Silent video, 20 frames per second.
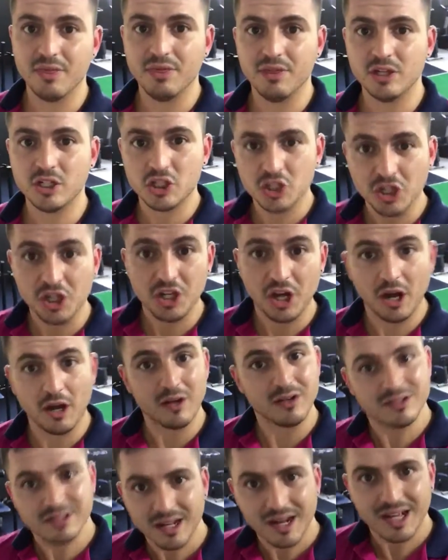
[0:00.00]
the studio,
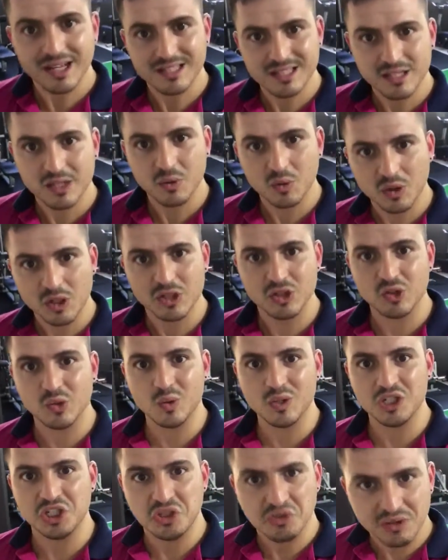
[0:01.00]
because the last thing you want to
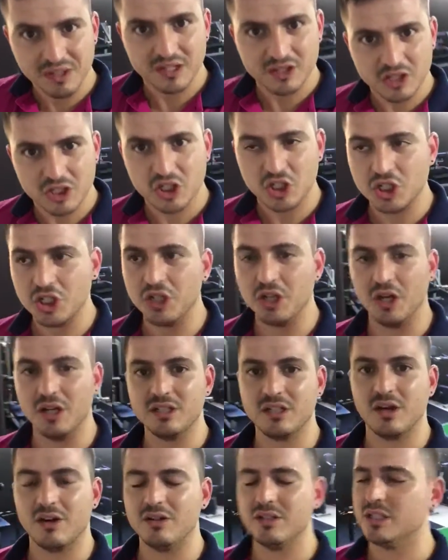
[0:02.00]
do is shrink the studio.
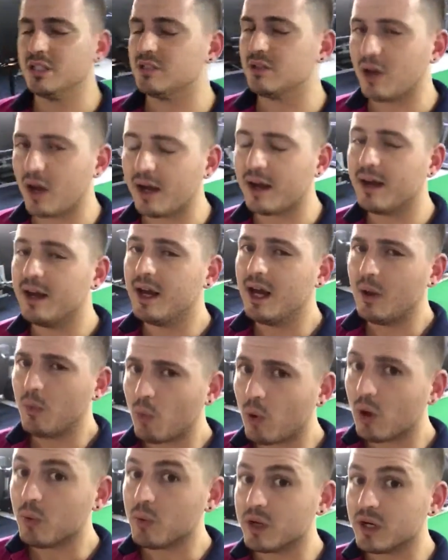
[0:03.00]
So I was just like,
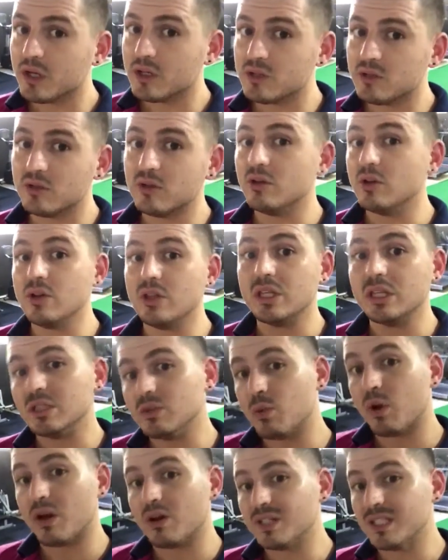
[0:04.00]
what are we going to do? This is
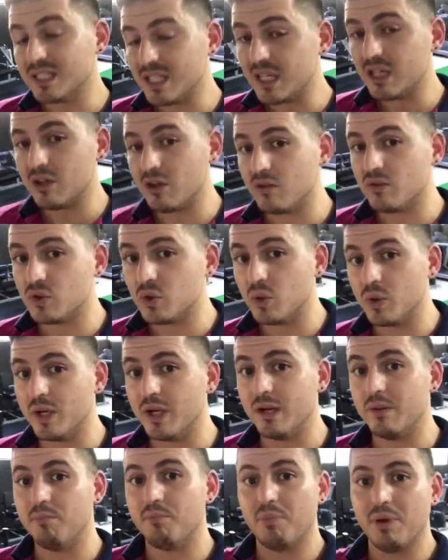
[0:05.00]
what I was thinking of
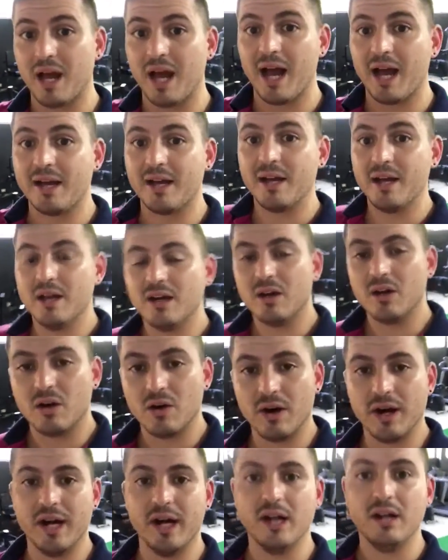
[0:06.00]
doing: black,
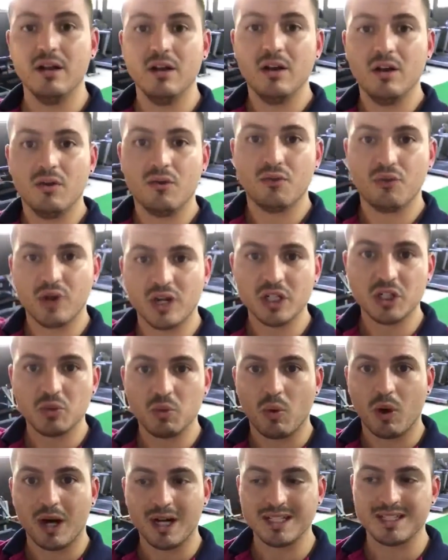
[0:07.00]
green, fresh
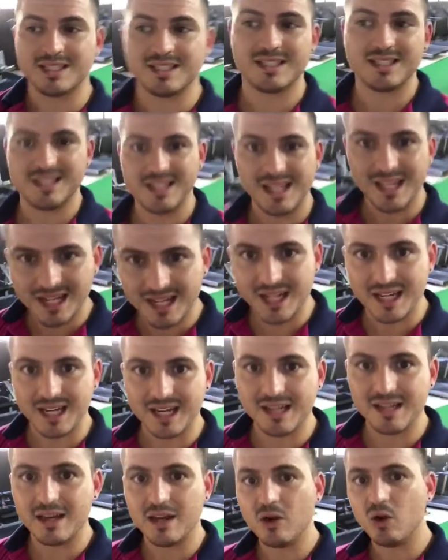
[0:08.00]
white
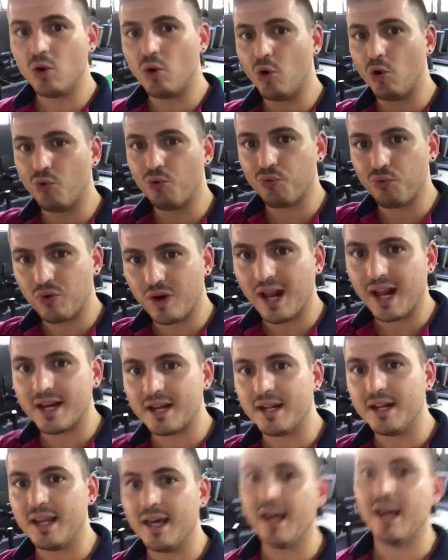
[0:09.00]
ceiling, all
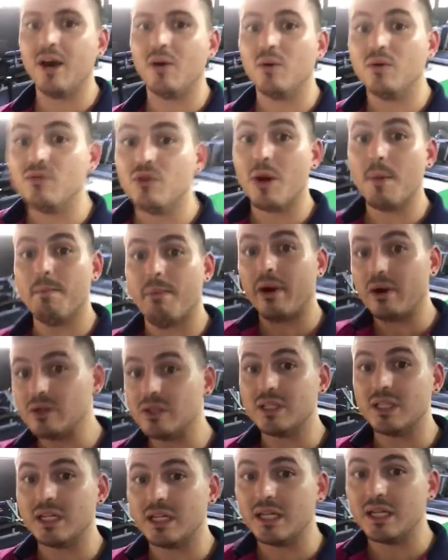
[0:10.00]
flattened out with no bolts
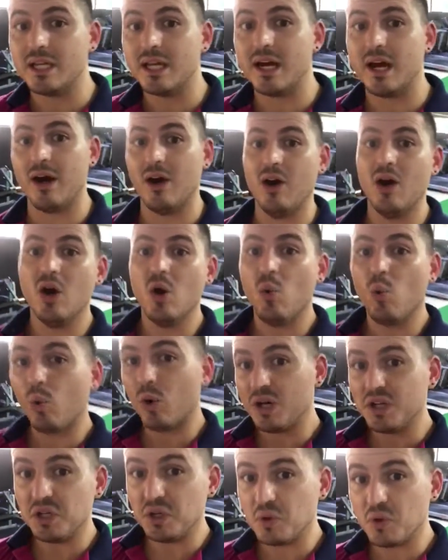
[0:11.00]
sticking out.
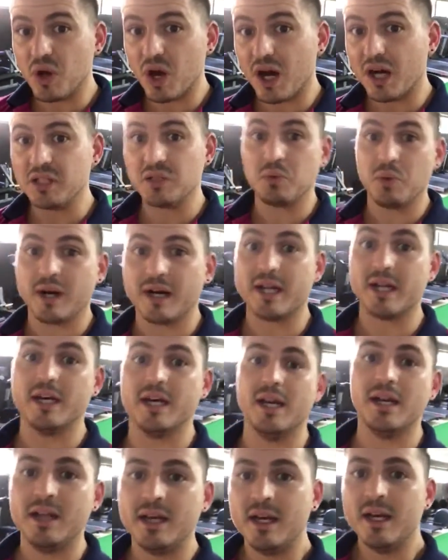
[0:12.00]
What do you guys
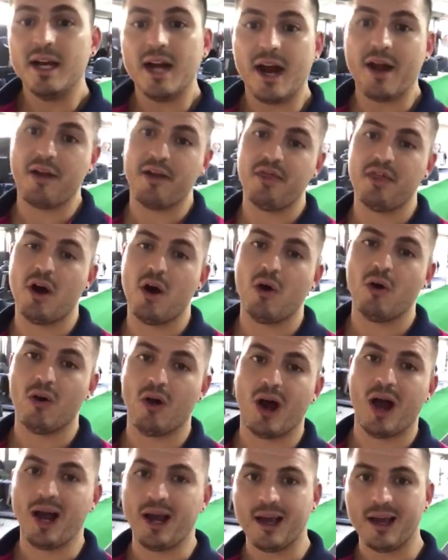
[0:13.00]
reckon? And then they were
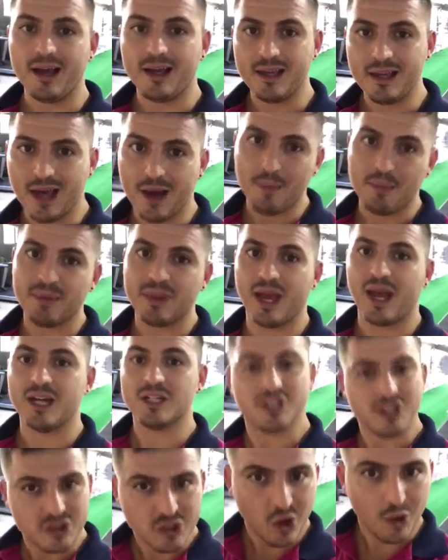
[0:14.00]
like, yep. They
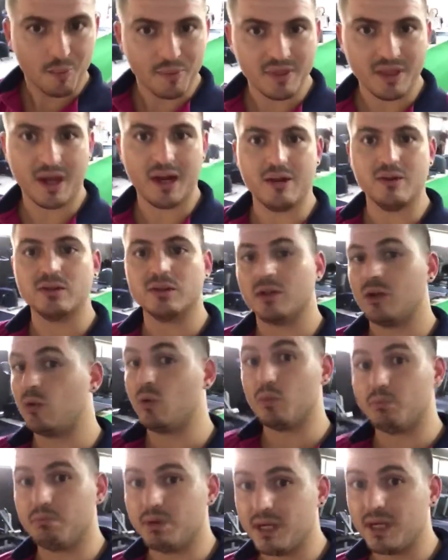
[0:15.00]
actually told me that it was going to
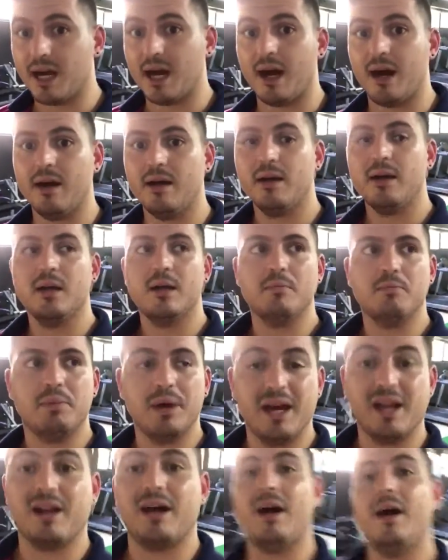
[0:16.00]
look bigger,
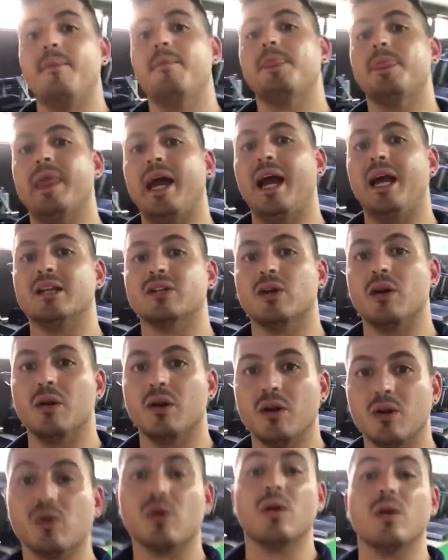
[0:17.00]
better, and it's
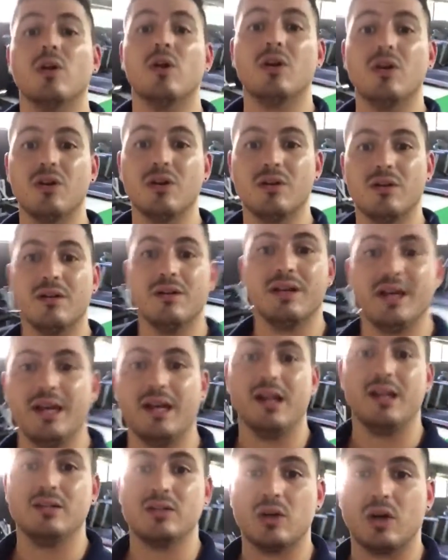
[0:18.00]
going to look a lot
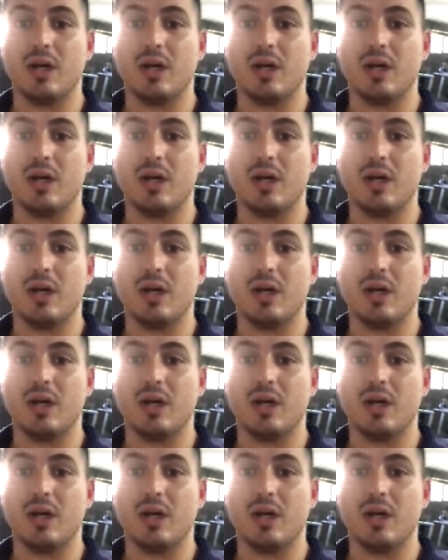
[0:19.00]
neat and